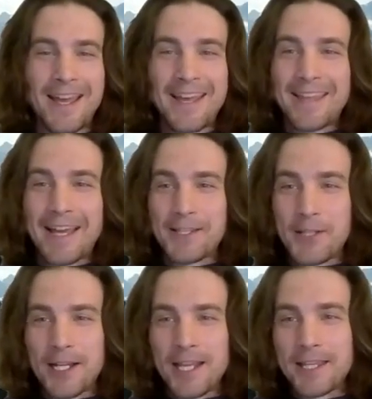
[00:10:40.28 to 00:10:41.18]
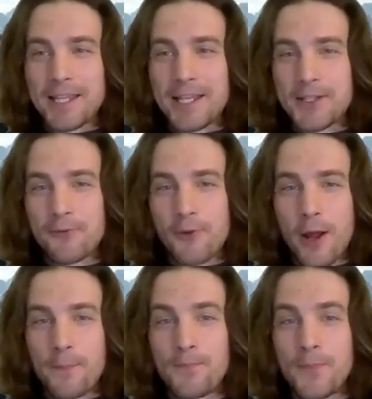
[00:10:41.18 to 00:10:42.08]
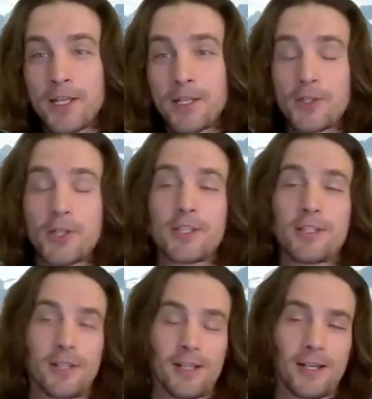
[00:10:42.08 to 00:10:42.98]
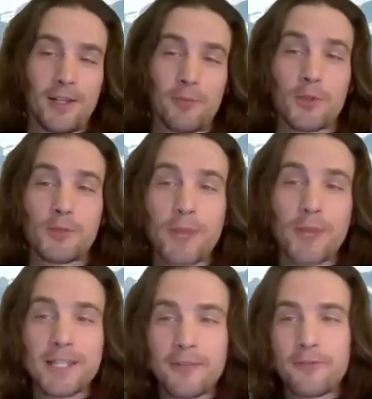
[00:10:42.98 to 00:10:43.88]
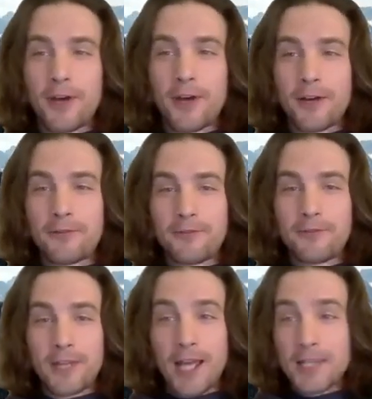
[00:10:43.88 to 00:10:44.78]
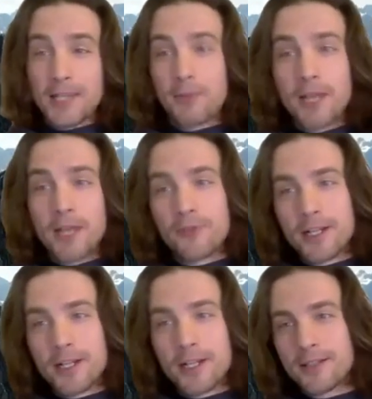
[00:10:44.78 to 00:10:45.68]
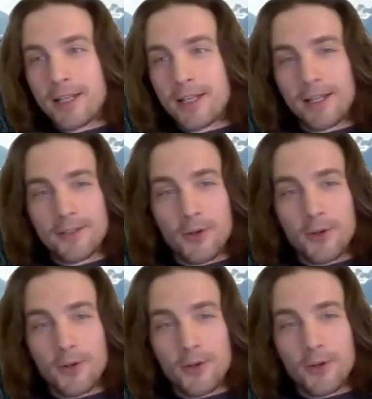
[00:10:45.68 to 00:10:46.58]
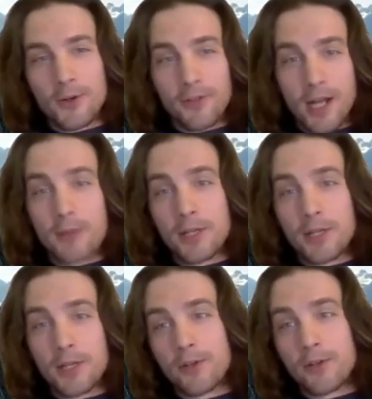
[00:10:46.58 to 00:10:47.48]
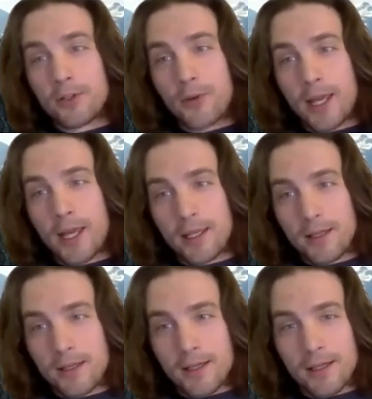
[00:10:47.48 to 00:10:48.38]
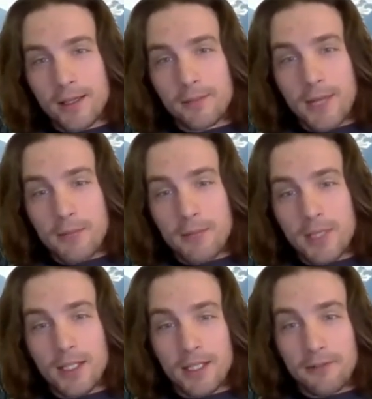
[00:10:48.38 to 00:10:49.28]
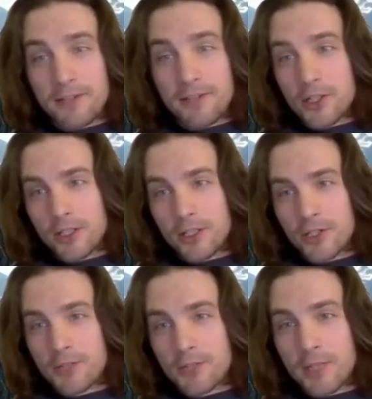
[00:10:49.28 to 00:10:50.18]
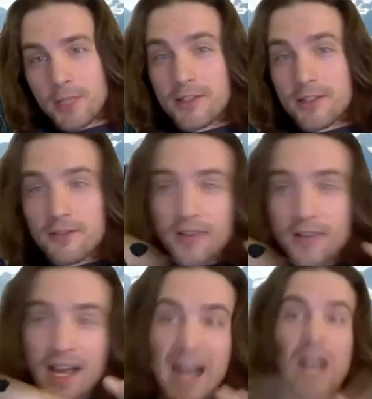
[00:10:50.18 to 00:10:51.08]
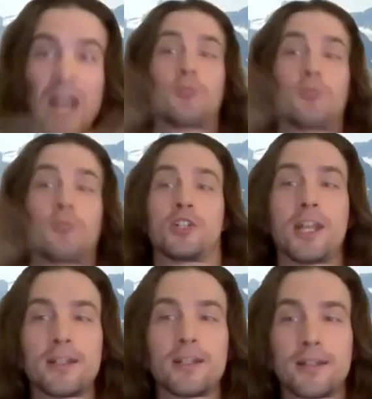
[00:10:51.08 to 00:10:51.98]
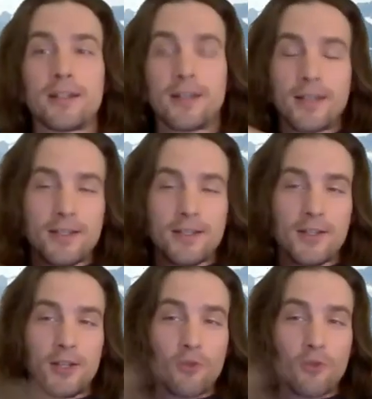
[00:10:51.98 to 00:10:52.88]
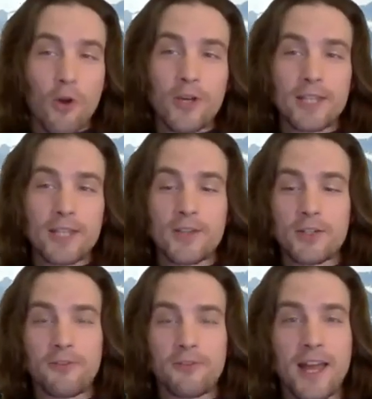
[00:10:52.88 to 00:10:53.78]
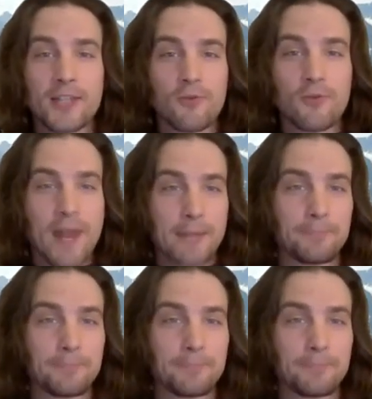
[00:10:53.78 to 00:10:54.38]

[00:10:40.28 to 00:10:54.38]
that studying this from just the perspective of the S matrix in sort of a combinatorial way might be inefficient just because of how much data is growing in such a fast rate.